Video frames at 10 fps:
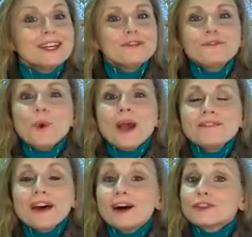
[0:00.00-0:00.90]
If you
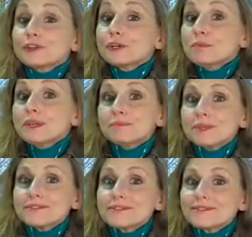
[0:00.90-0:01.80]
have other
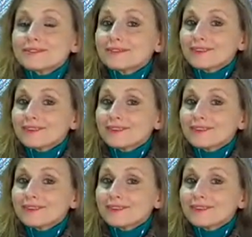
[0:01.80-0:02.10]
commitments